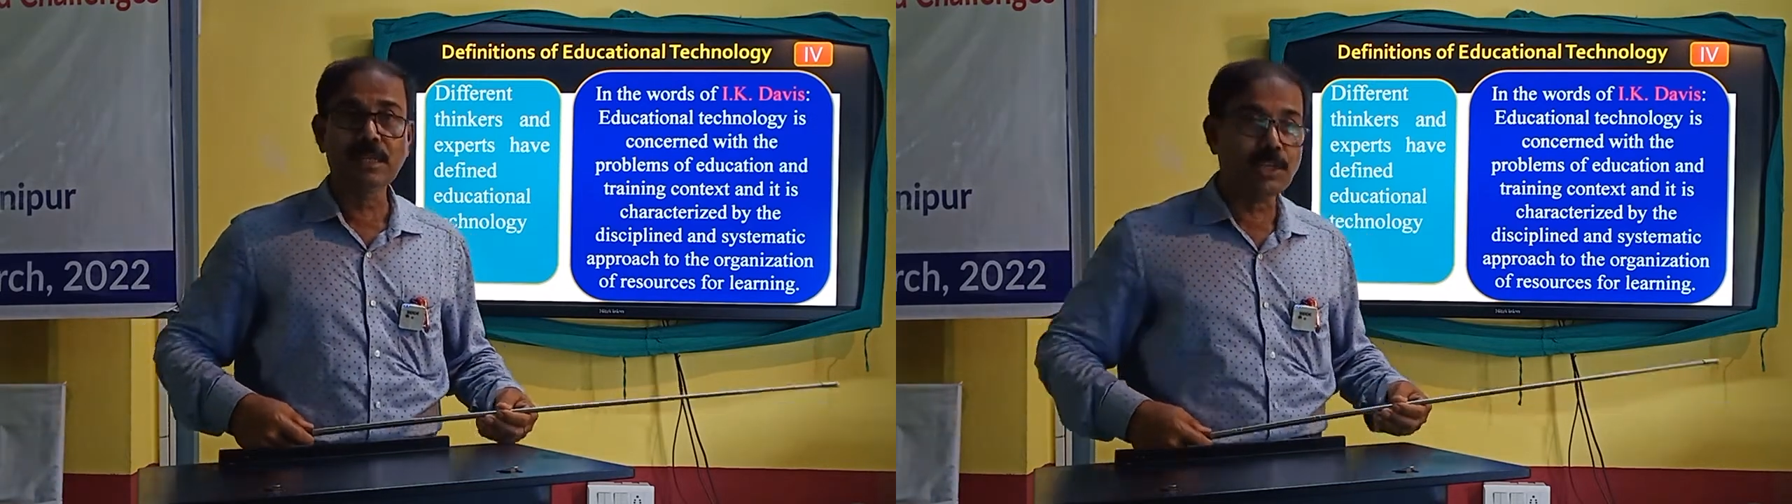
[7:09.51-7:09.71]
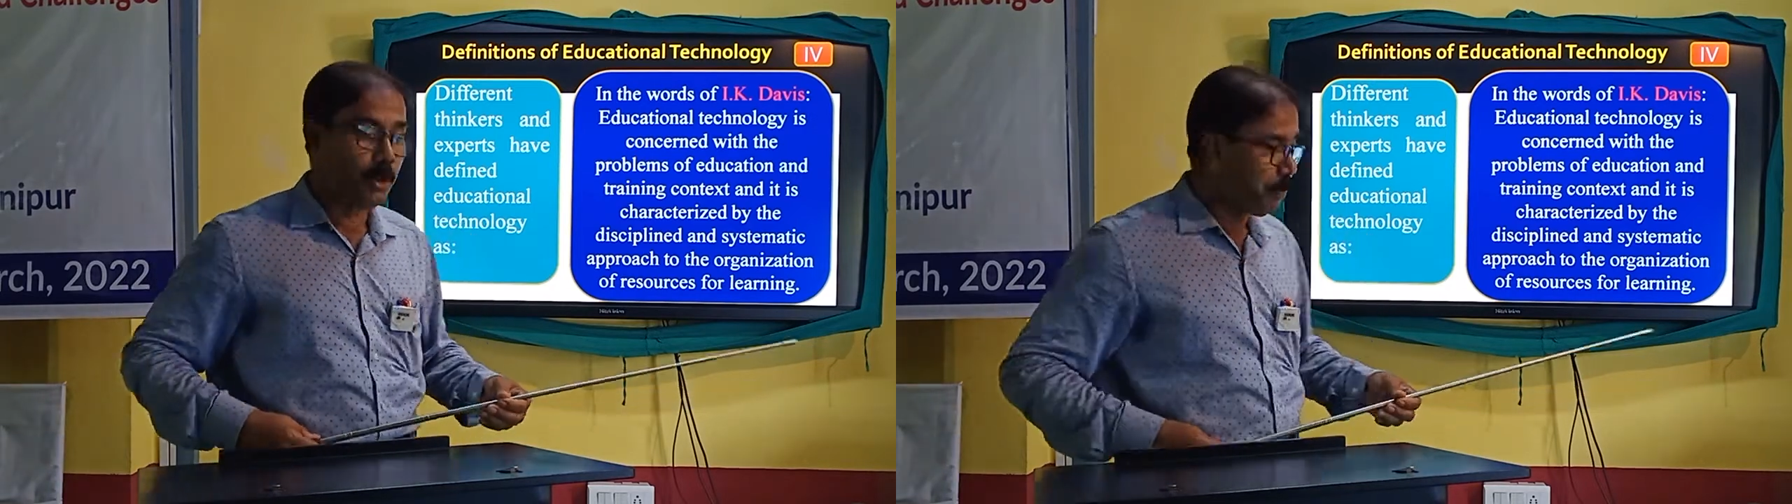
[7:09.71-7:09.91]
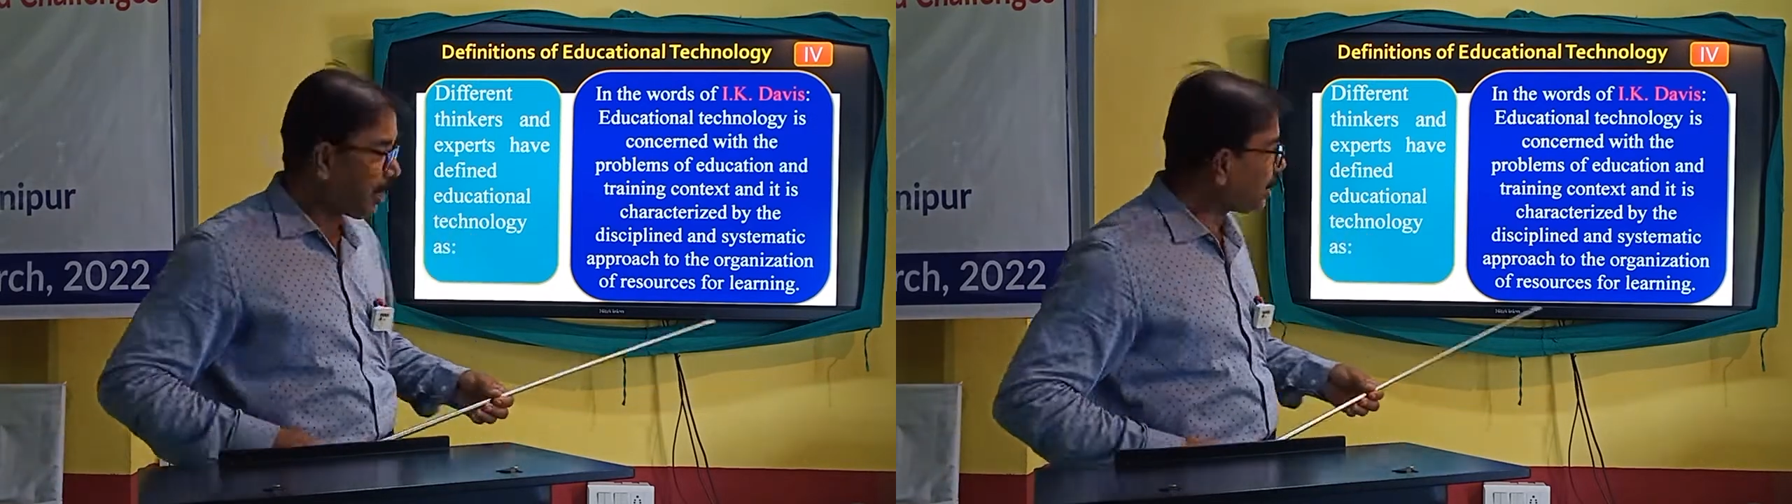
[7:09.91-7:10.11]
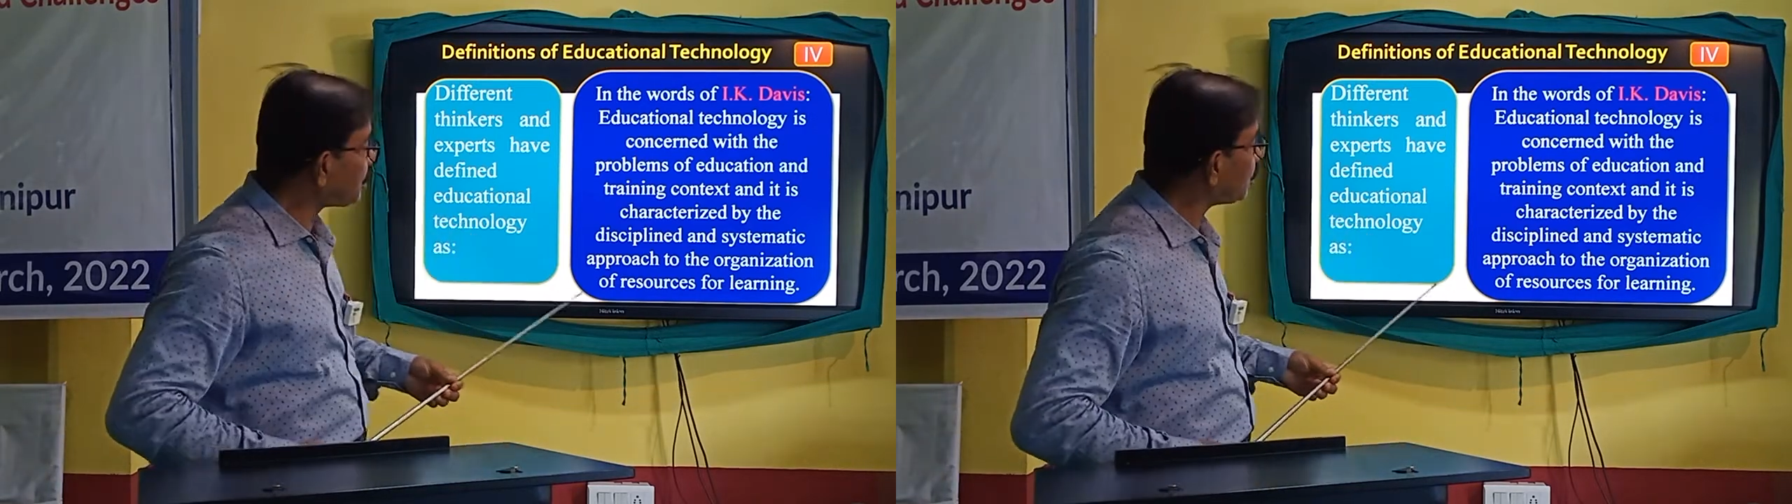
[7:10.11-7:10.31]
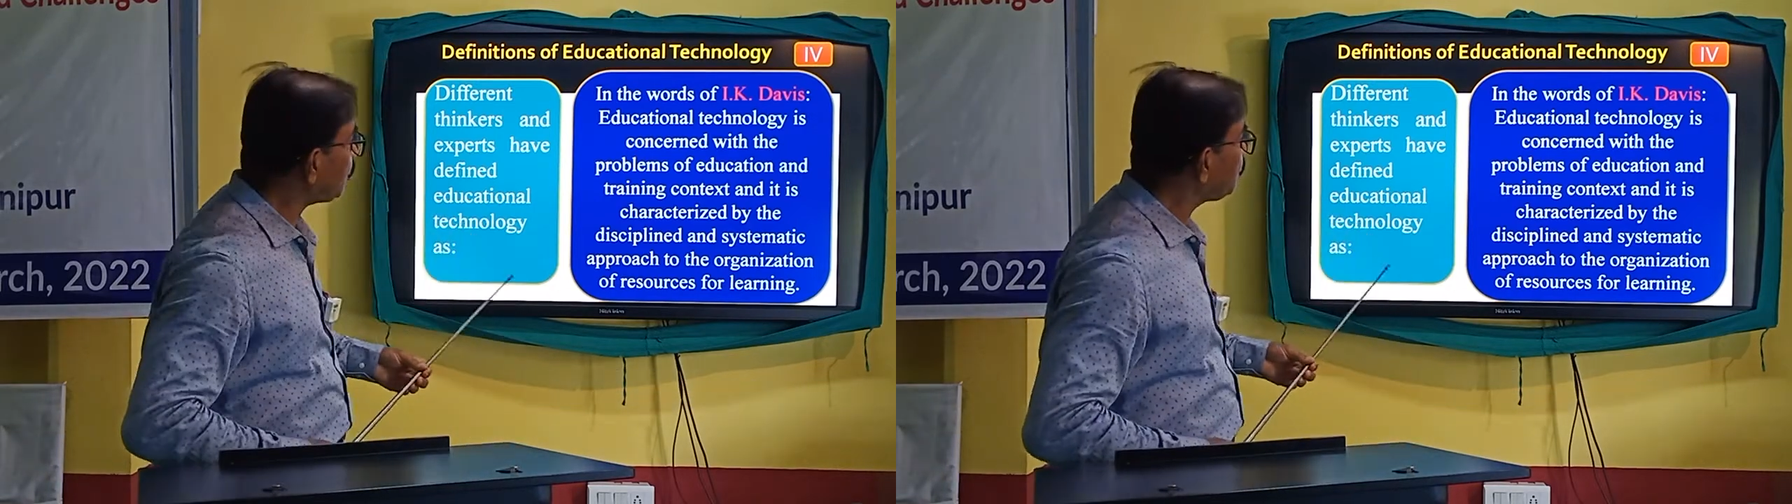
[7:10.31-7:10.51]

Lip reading: us repeat.